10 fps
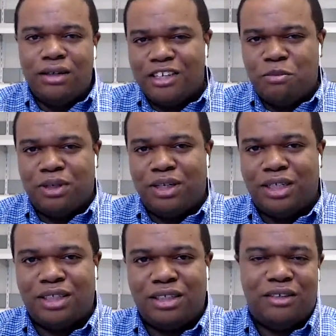
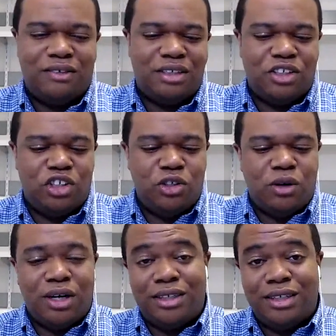explanation of it is you
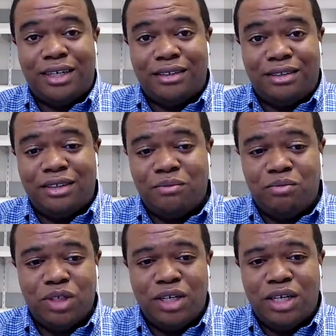are testing
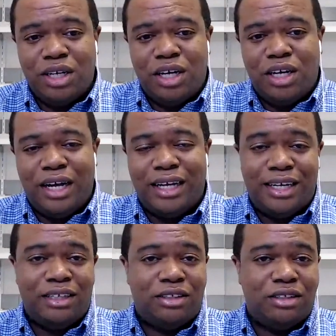
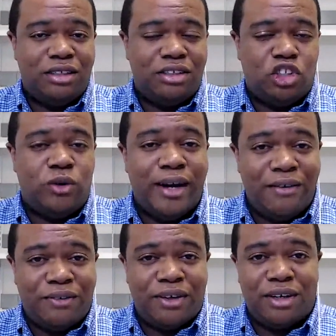against
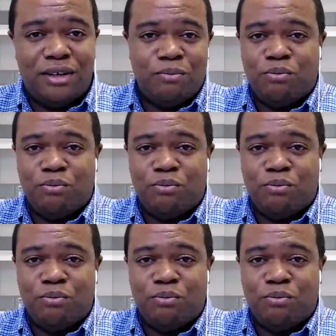traffic